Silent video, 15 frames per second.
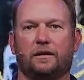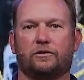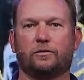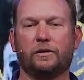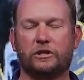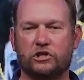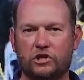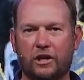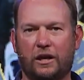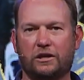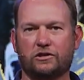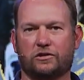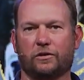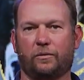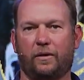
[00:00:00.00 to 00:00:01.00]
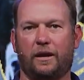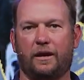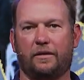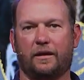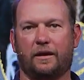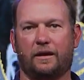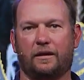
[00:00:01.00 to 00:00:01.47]
It's really changed the
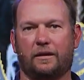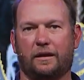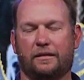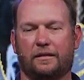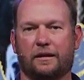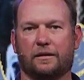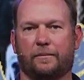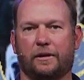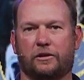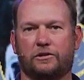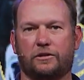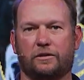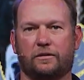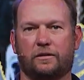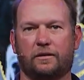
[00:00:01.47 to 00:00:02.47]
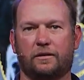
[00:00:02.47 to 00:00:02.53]
way that I think about you.